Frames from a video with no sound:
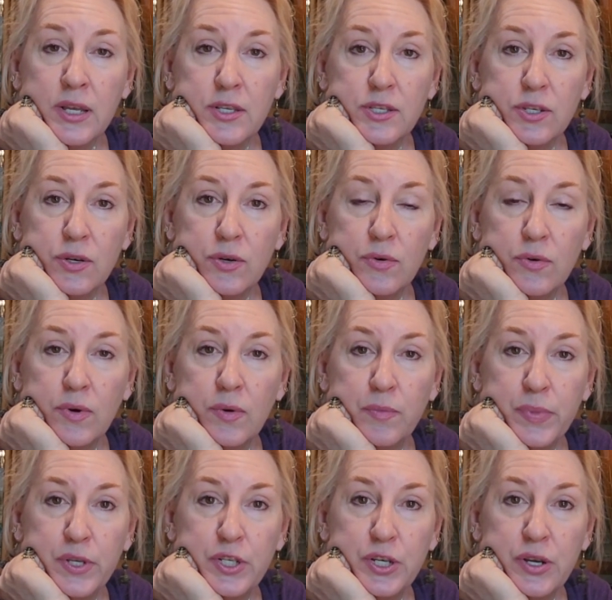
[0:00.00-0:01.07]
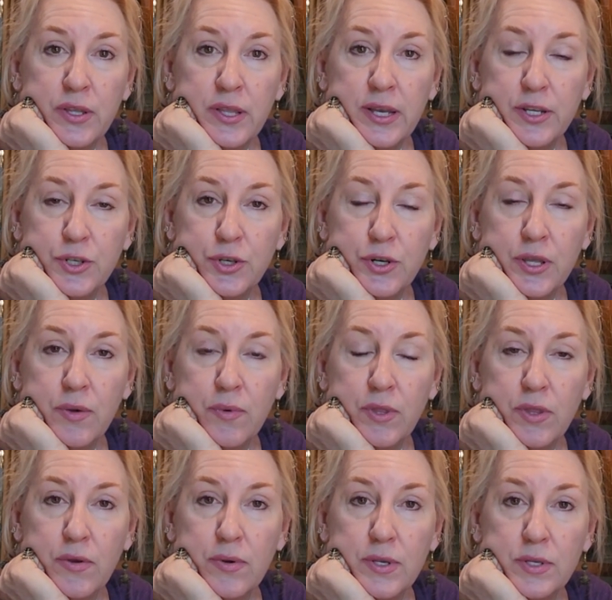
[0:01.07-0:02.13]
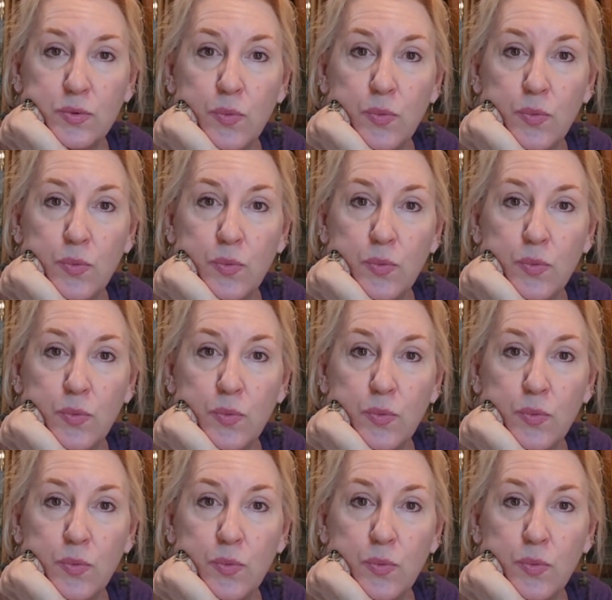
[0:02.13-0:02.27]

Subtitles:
So I'll be sharing that journey with you as